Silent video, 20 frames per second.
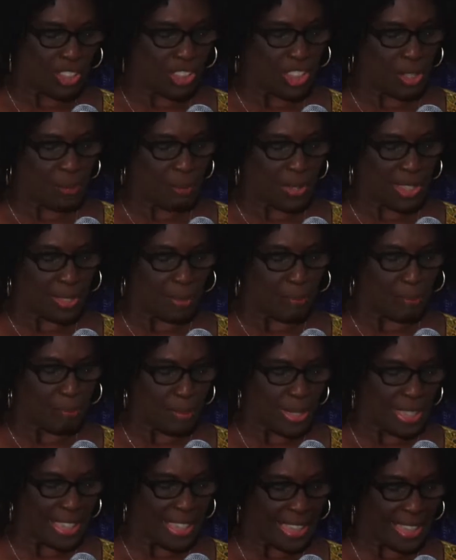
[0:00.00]
she was
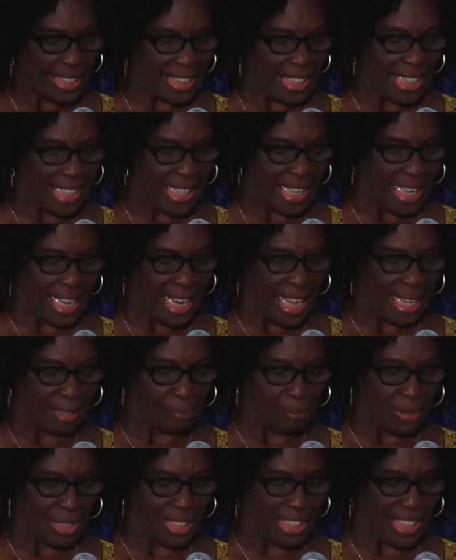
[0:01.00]
immediately
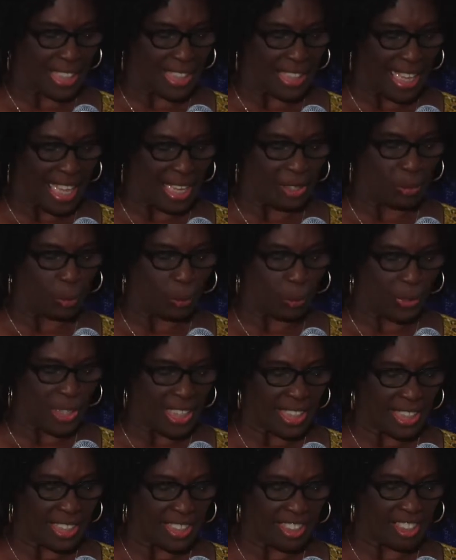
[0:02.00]
admitted and
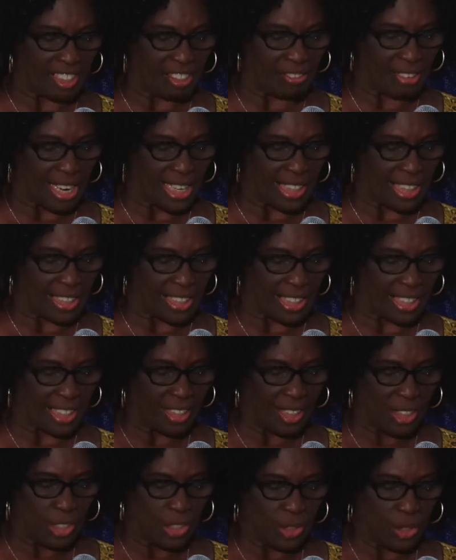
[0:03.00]
wheeled directly
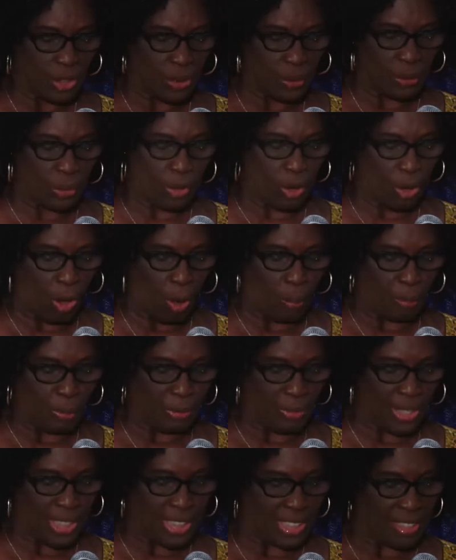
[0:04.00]
to
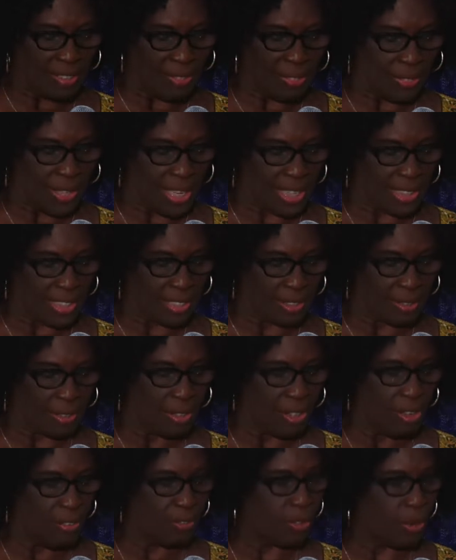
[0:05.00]
operating theater
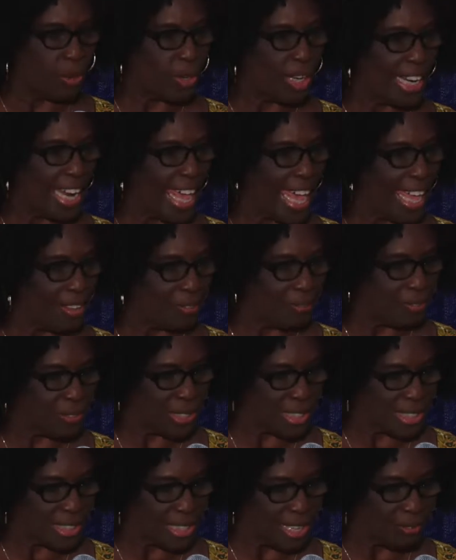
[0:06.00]
for
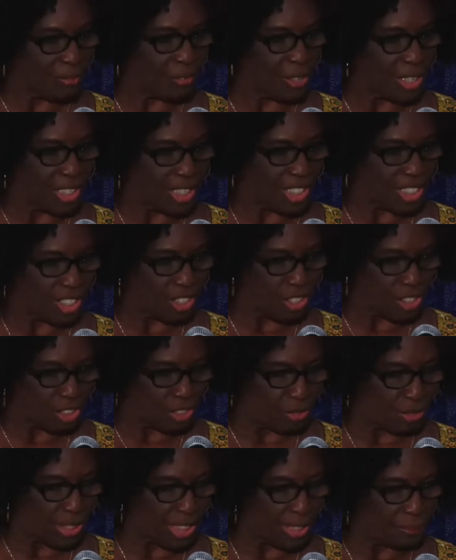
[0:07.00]
life-saving
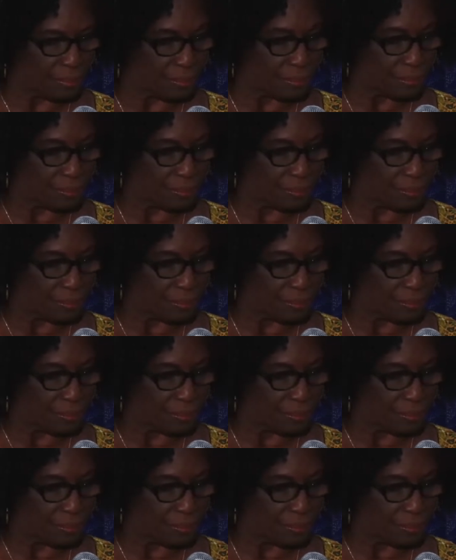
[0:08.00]
surgery.